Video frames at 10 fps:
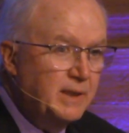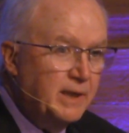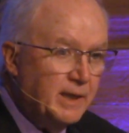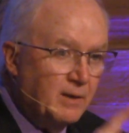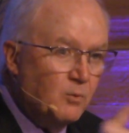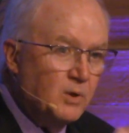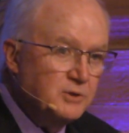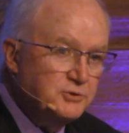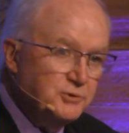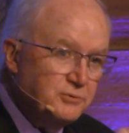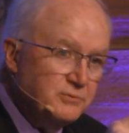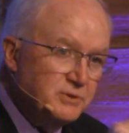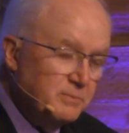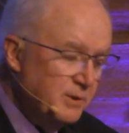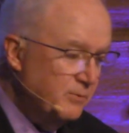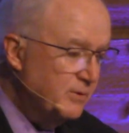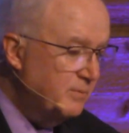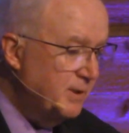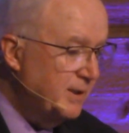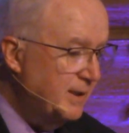and I want you to be with
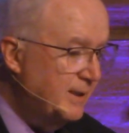me